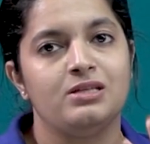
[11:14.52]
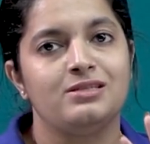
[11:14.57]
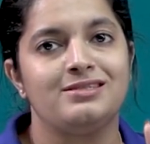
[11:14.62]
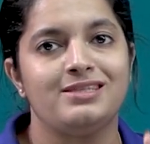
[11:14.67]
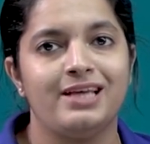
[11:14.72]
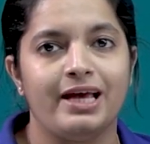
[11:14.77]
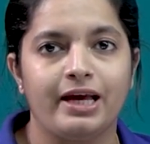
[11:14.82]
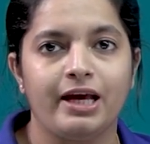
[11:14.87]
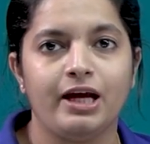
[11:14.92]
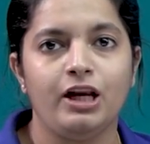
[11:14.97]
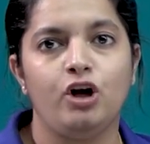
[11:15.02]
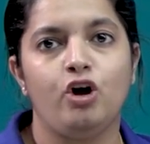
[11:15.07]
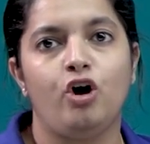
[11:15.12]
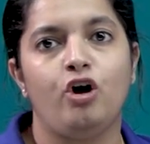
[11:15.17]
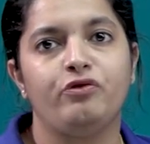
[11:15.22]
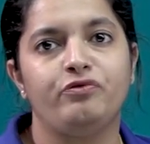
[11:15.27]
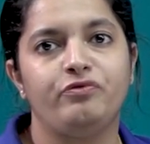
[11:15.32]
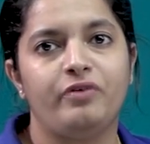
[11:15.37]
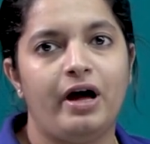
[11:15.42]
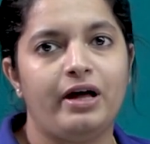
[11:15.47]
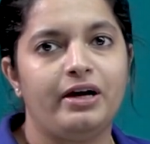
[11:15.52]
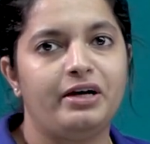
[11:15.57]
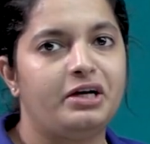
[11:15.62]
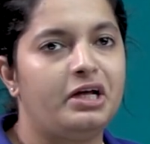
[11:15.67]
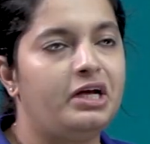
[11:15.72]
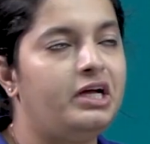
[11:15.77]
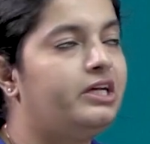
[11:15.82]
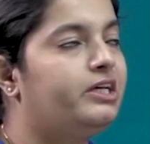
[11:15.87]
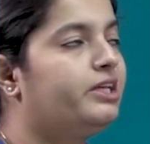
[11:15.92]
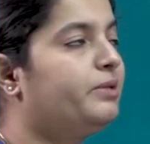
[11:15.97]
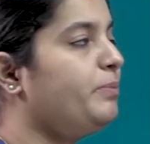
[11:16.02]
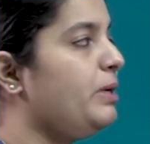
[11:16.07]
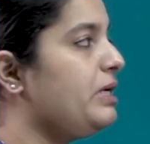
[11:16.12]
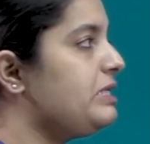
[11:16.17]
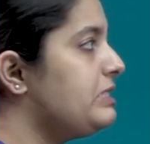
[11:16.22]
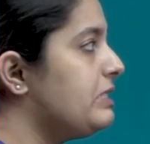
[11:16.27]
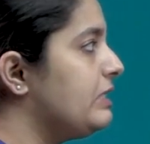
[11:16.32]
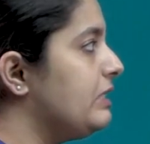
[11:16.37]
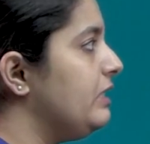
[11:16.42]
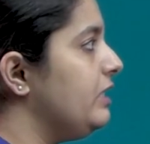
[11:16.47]
Second law of Faraday, it
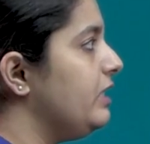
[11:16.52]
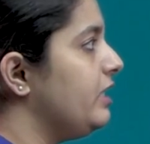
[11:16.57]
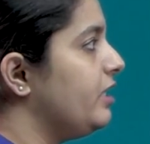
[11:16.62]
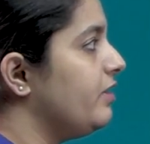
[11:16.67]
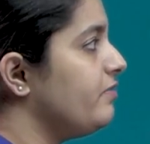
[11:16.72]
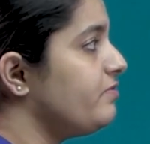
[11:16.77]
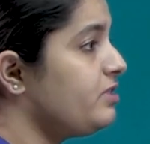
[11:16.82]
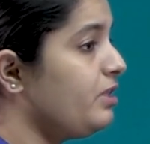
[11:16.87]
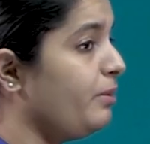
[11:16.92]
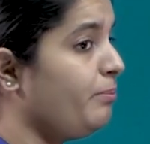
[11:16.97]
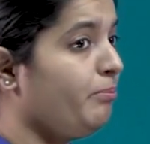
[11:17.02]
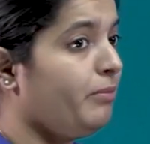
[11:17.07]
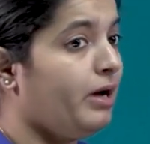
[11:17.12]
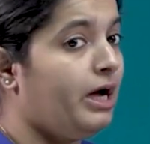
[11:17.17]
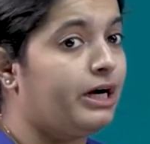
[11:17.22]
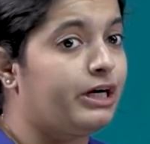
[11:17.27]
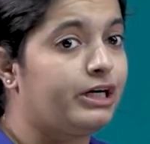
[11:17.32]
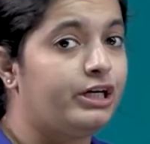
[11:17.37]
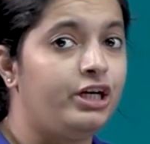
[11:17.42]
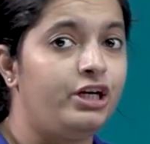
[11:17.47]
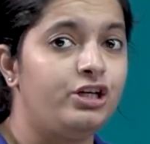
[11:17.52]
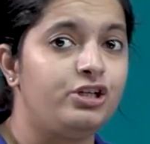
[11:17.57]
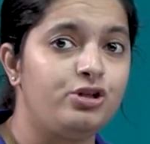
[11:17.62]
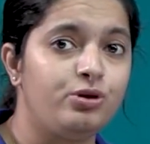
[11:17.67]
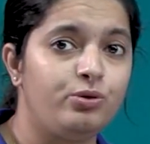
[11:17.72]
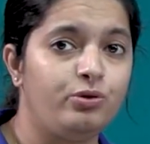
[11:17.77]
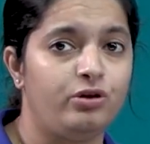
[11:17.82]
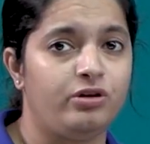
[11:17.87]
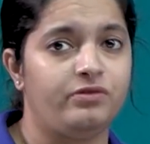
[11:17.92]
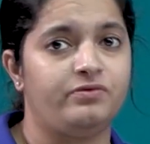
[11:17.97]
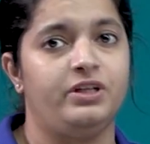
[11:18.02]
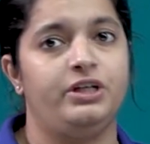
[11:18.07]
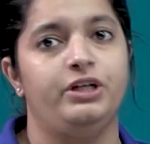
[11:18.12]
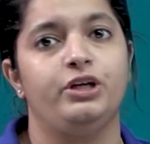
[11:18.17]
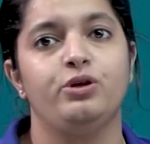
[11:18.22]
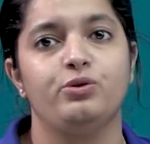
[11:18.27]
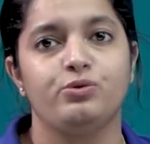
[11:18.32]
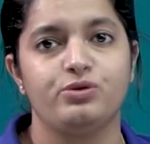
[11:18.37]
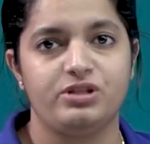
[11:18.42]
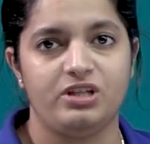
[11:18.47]
basically gives the magnitude of the
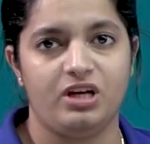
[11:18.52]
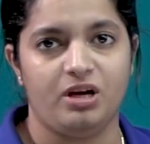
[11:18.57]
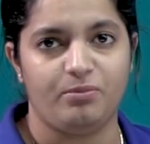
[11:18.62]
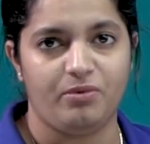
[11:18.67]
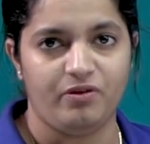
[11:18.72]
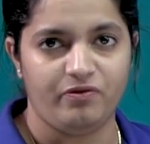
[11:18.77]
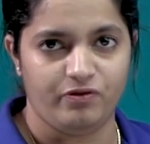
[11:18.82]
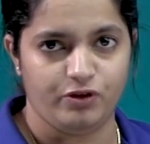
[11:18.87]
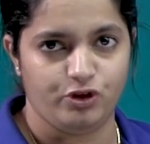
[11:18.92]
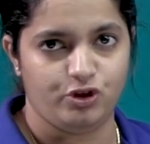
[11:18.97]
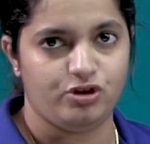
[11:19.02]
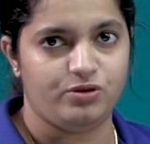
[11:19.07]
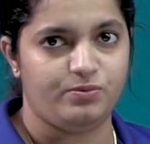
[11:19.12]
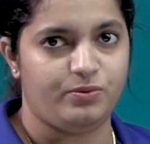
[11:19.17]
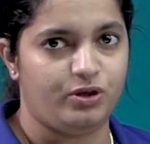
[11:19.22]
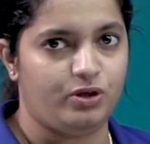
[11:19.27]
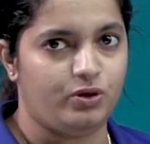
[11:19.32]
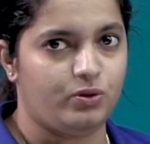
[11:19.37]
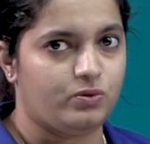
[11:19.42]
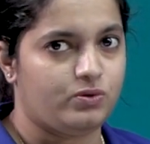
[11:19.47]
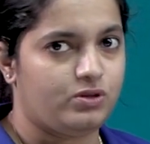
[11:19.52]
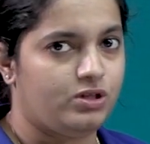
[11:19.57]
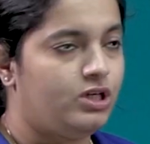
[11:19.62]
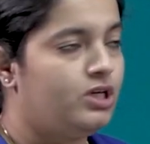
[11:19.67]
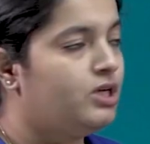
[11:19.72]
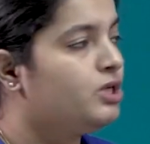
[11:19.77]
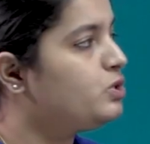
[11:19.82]
induced EMF which is produced.